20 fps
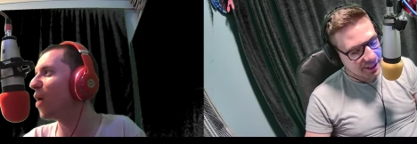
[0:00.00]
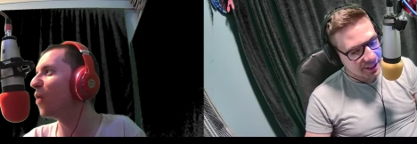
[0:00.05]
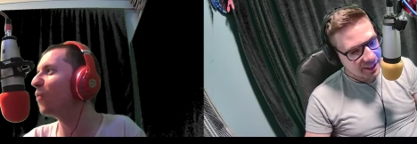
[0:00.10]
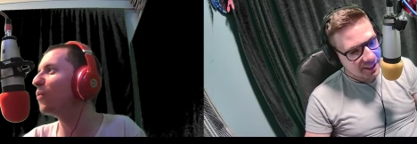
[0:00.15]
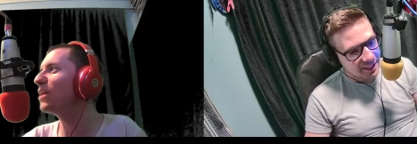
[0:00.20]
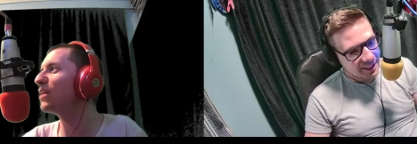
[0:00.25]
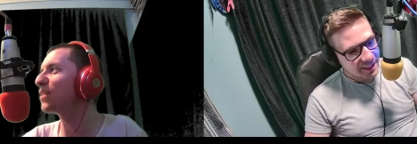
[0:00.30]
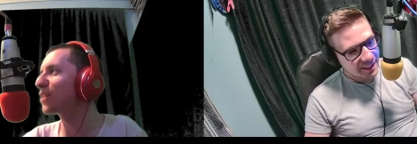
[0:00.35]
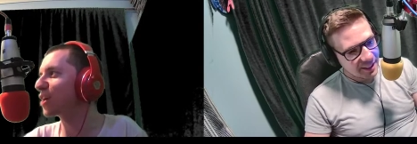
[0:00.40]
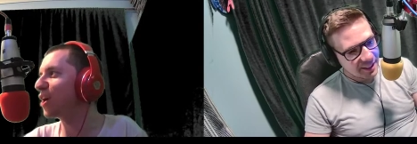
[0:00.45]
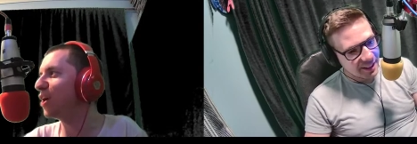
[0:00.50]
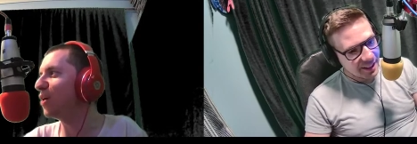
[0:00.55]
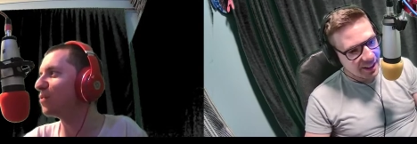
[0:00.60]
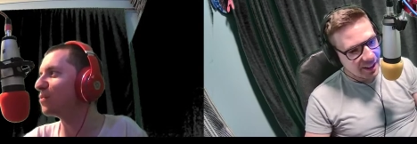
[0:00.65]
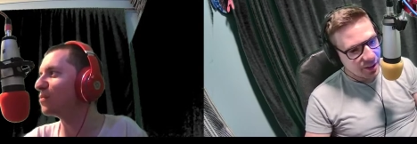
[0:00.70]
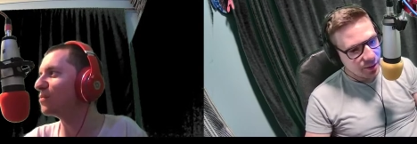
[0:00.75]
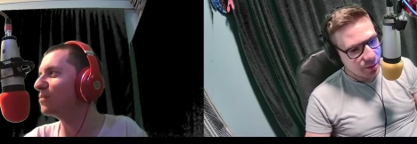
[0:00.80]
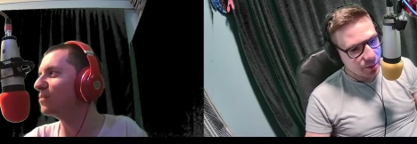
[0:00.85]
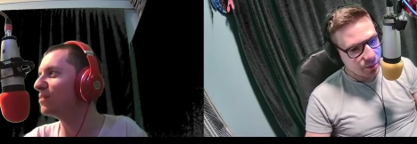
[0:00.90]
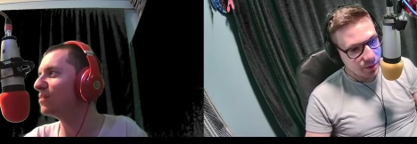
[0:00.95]
Speaker 1: Oh, we're the cult.
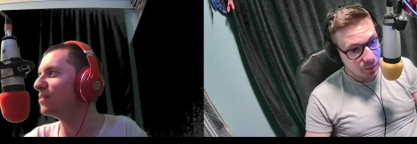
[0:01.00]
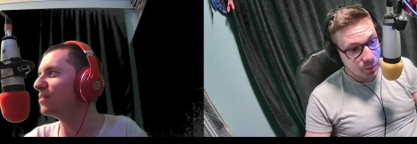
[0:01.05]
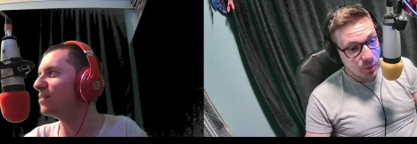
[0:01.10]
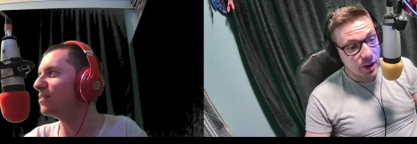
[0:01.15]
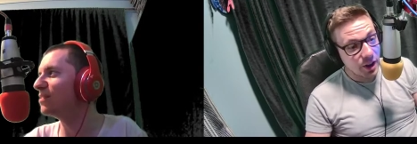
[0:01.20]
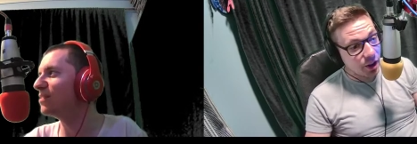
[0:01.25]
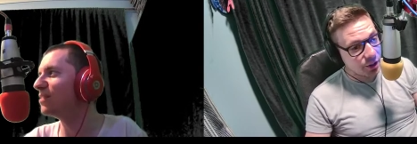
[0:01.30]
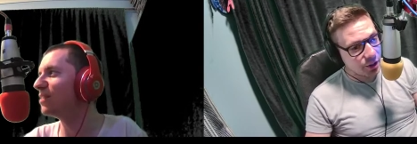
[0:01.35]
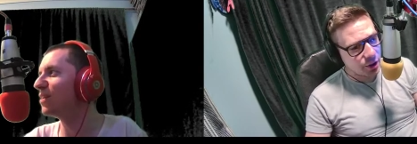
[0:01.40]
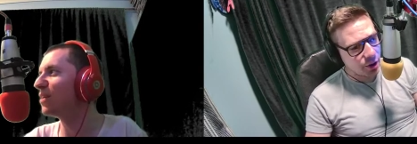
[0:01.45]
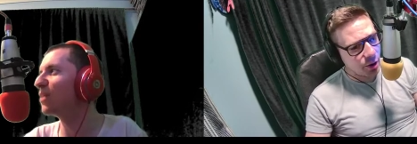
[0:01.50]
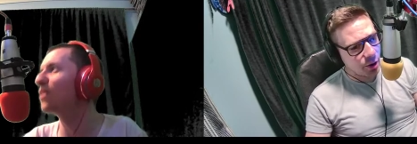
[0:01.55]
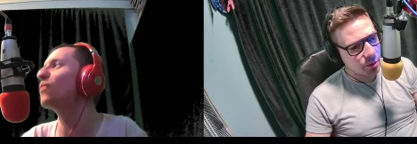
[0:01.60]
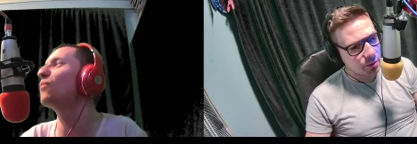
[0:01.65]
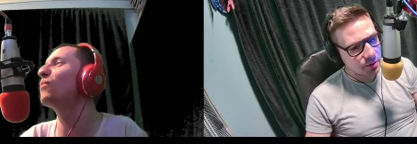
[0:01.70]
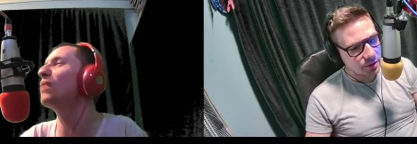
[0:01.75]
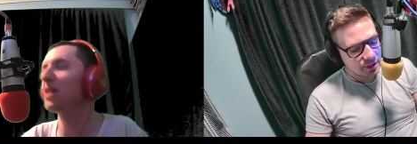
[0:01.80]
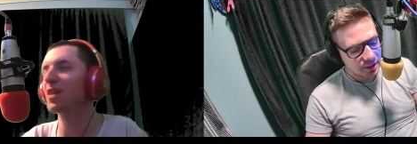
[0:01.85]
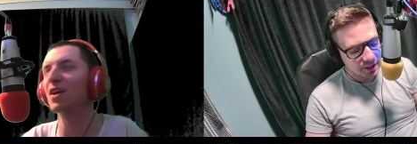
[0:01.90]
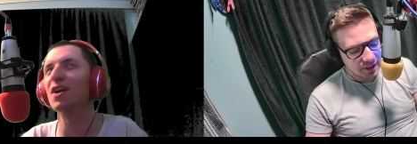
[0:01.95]
Speaker 2: We are the cult.
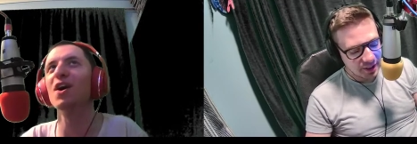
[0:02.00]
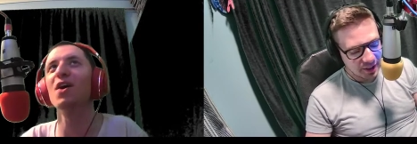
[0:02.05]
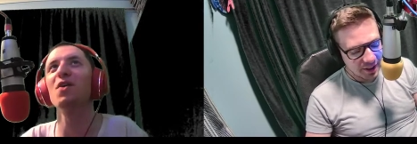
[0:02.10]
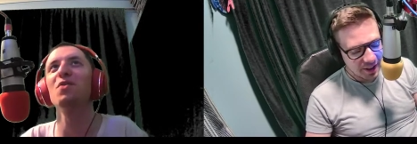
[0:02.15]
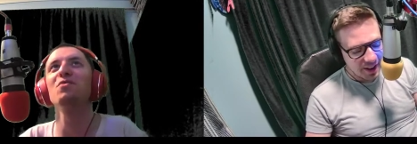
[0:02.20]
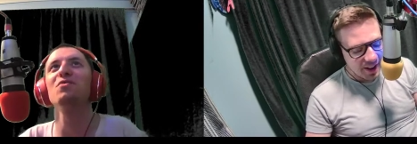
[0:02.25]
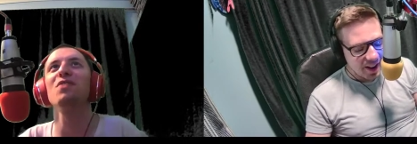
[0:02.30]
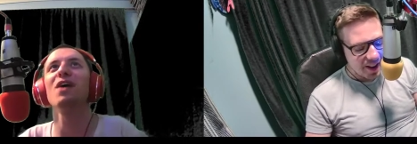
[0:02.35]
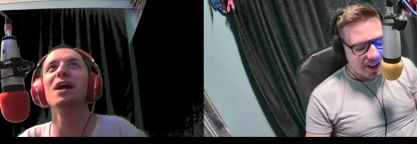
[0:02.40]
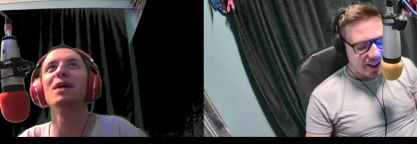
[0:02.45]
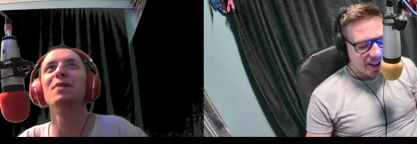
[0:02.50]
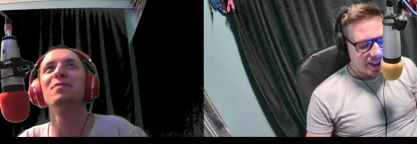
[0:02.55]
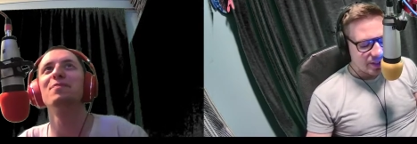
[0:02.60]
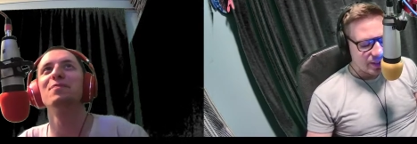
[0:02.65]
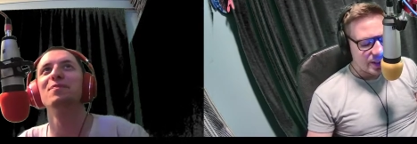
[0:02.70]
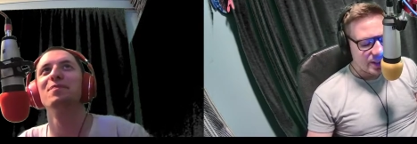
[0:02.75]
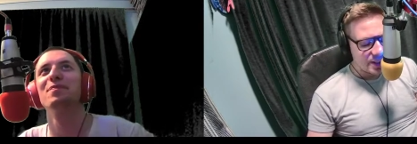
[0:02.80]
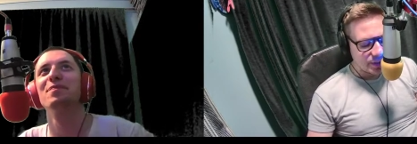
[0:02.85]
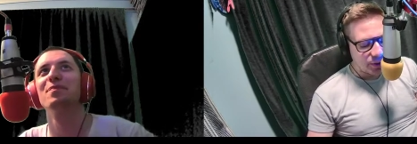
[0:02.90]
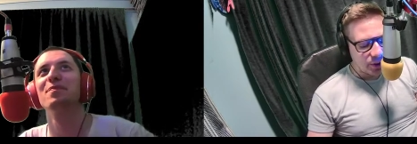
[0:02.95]
We're the cult, right?
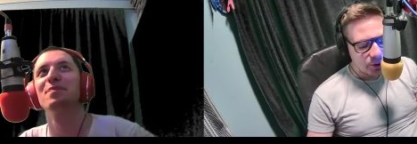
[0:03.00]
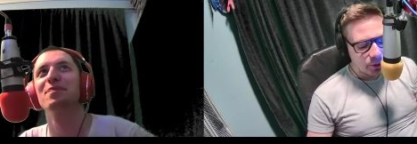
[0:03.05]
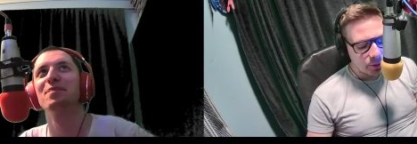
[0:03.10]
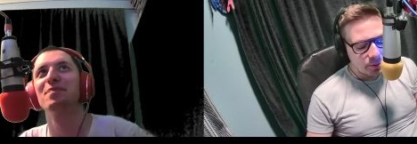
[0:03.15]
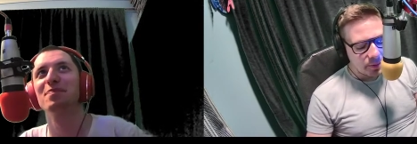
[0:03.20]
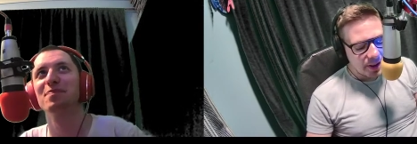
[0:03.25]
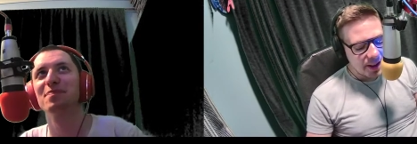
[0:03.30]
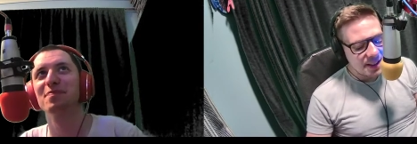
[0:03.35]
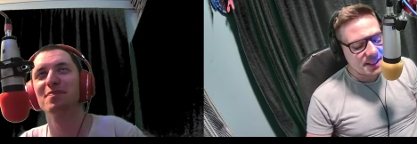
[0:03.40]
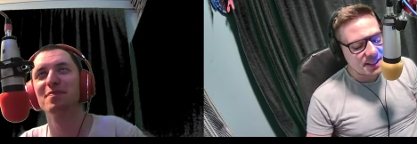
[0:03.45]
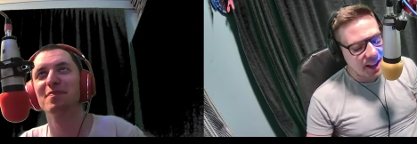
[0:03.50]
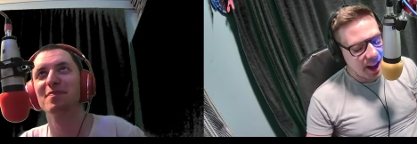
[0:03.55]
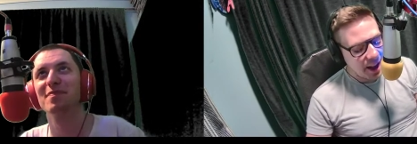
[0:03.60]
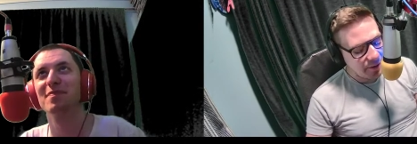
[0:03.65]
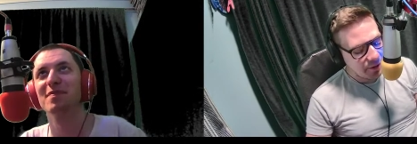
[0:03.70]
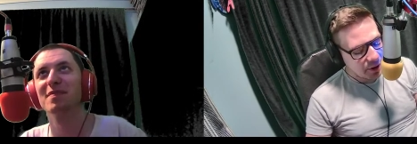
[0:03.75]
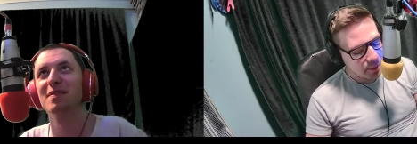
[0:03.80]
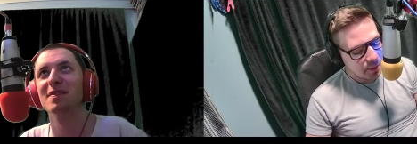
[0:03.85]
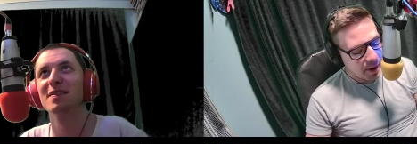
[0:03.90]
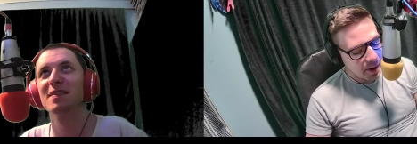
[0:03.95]
This film is
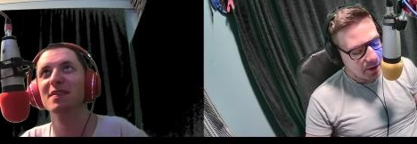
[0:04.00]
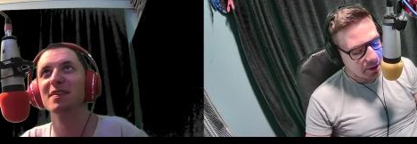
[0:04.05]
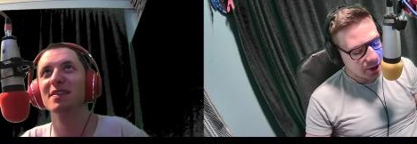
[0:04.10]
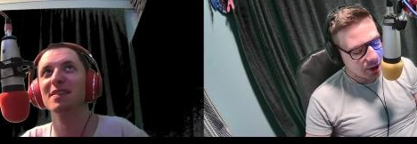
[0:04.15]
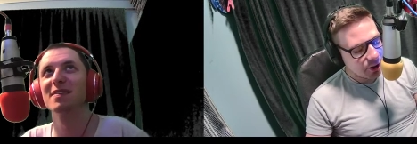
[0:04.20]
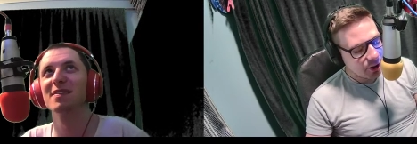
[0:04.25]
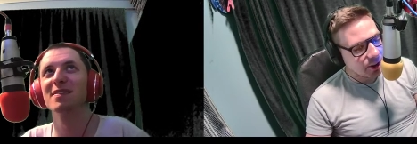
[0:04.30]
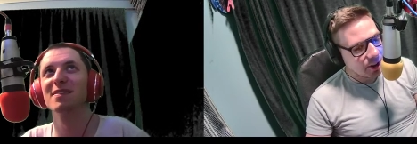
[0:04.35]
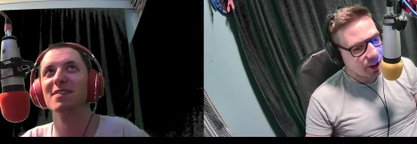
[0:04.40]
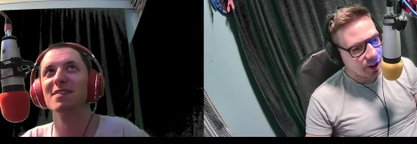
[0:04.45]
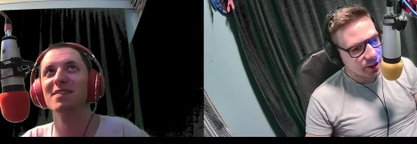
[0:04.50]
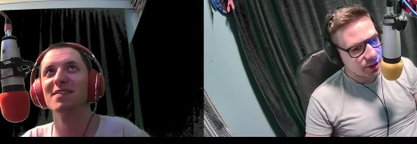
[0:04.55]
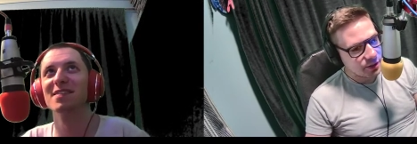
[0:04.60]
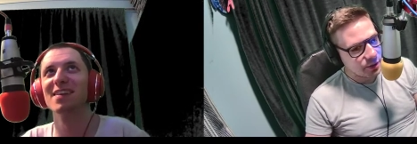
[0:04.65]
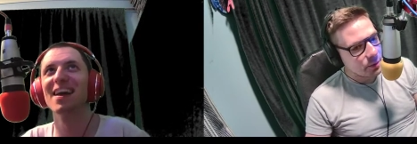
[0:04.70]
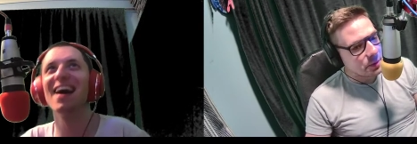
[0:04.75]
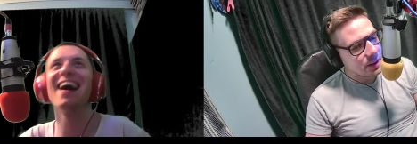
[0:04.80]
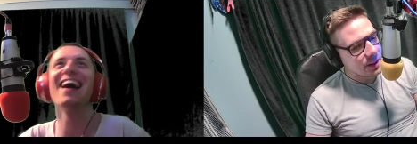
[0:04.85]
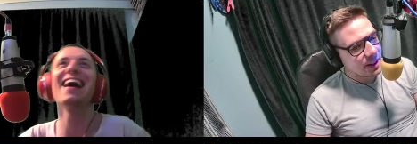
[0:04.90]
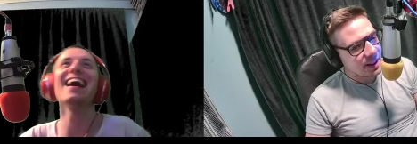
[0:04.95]
Kevin and Perry Go Large from the,